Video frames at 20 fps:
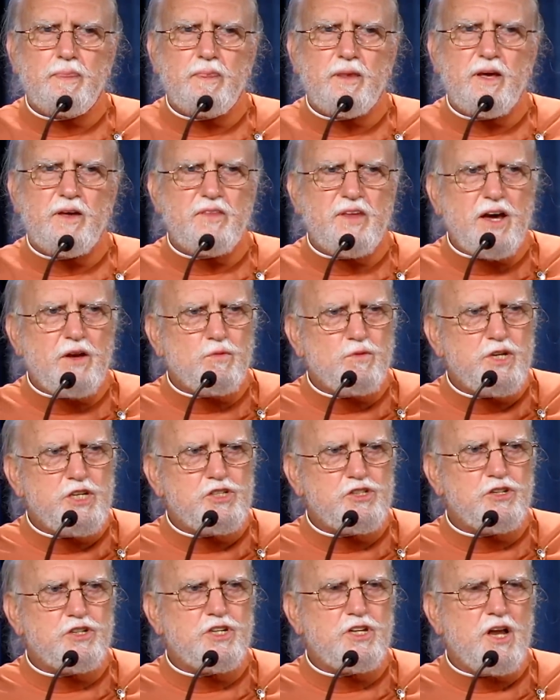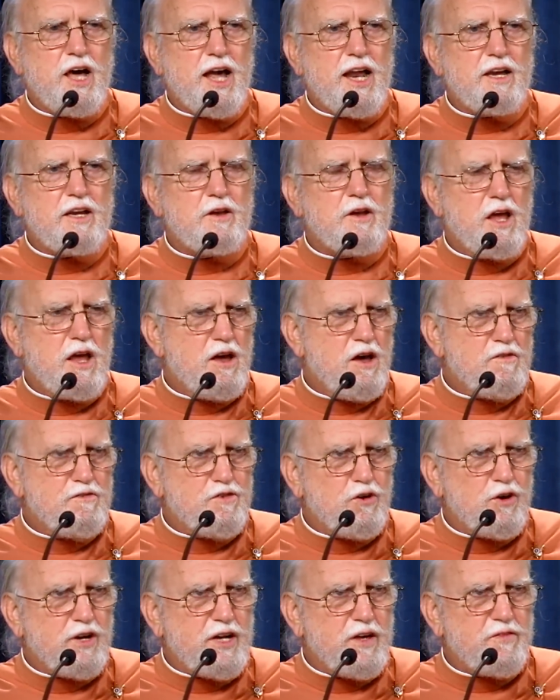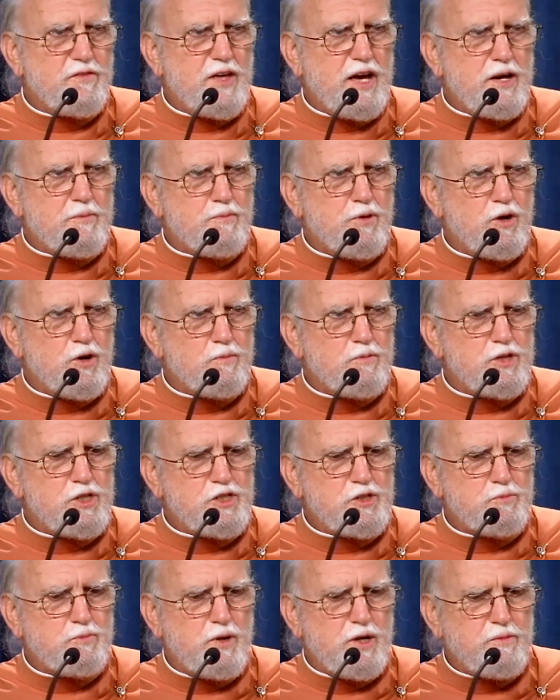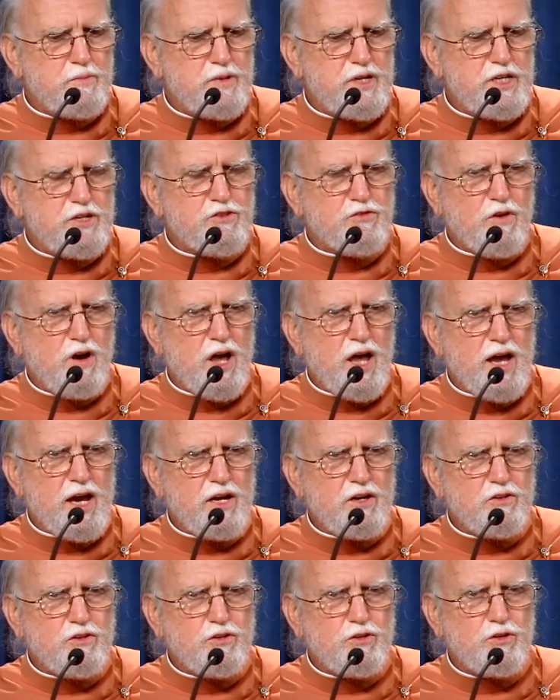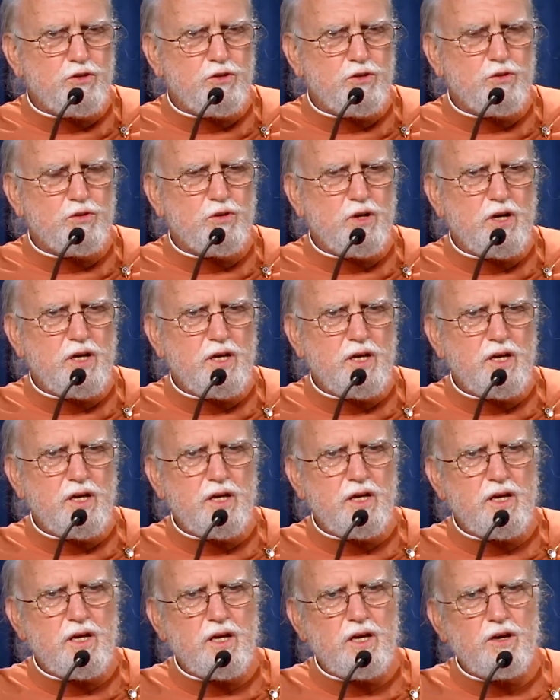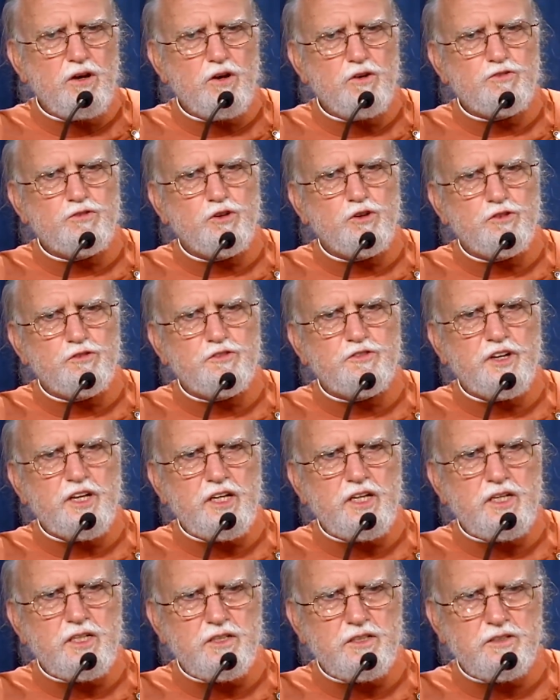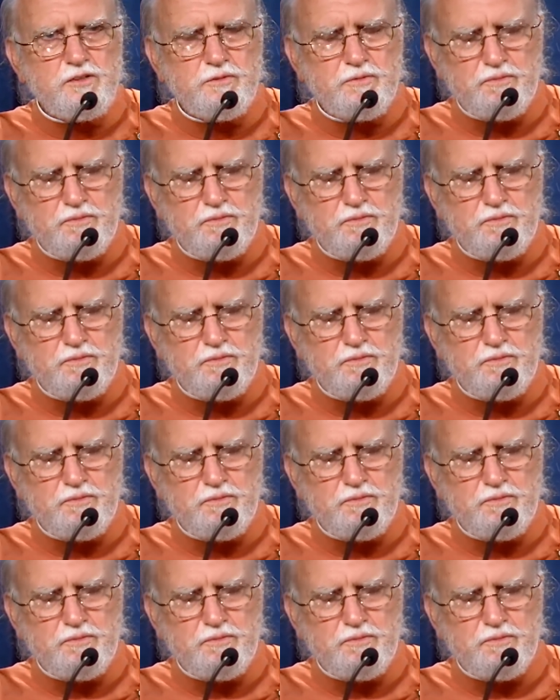and that we should not forget that purpose but be trying to fulfill it.